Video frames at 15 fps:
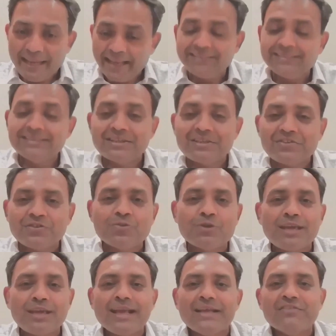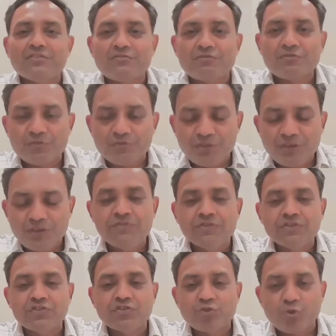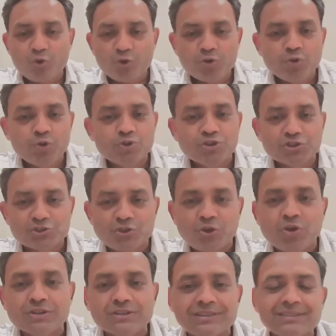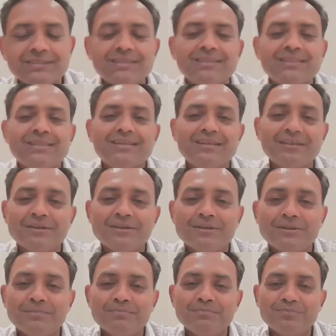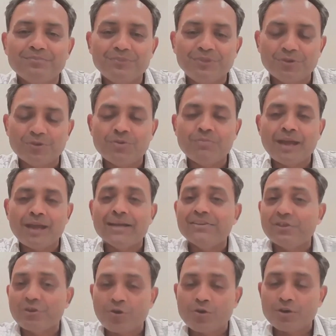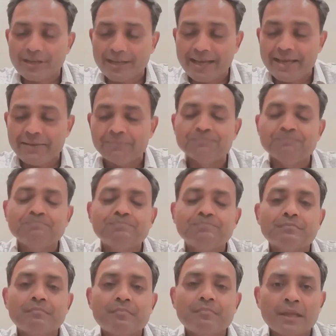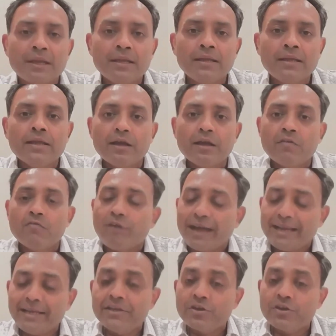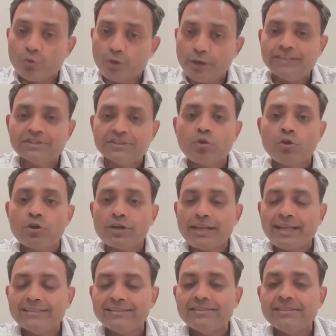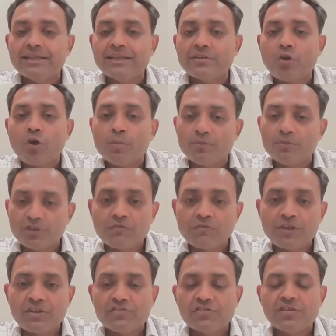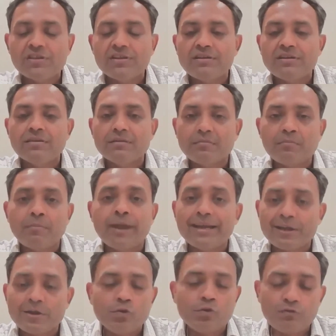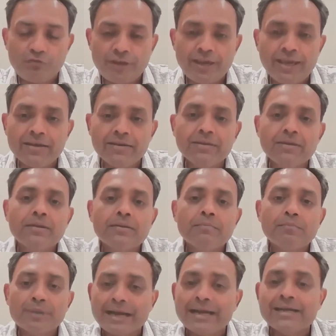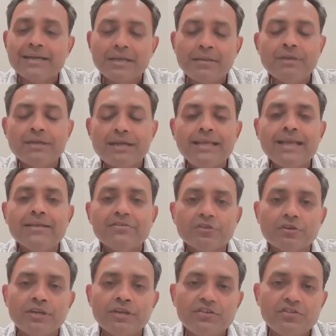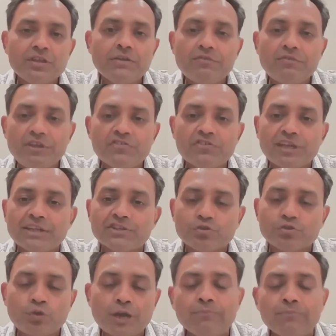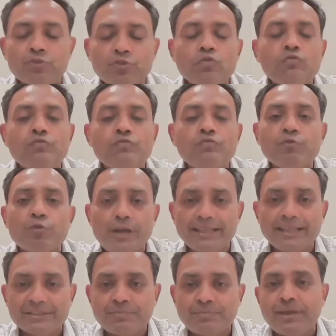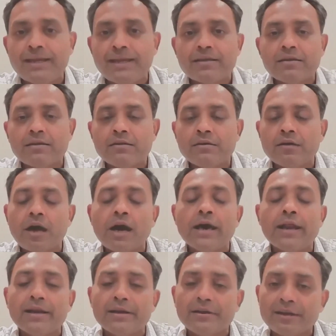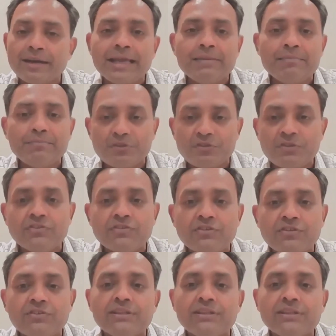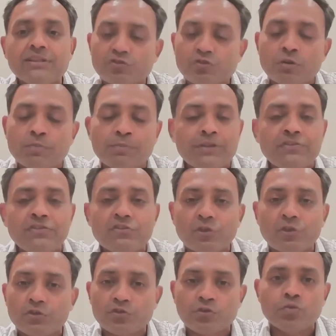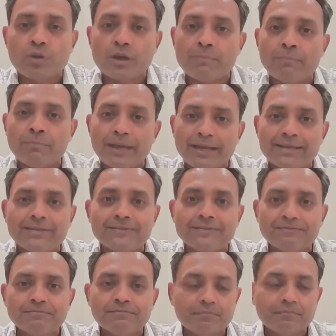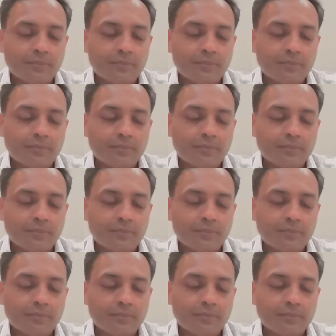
And hence, it is looking as if we've sold those stocks, at the wrong time. While in today's context, that observation might look fair, but ultimately, as earnings delivery starts to come through, we would expect our underlying businesses and the stock prices also to come back.